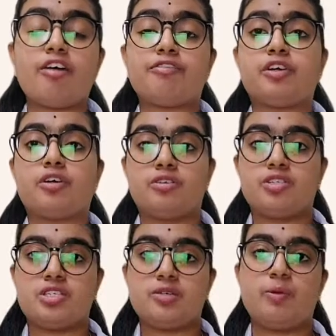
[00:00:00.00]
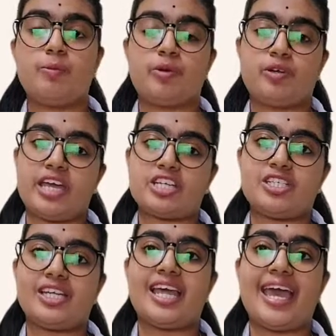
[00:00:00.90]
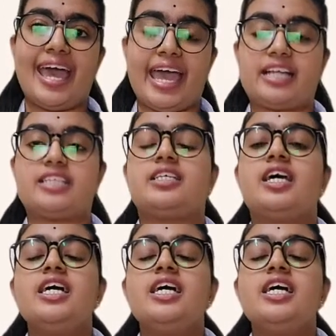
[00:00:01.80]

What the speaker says: of the Consumer Protection Act,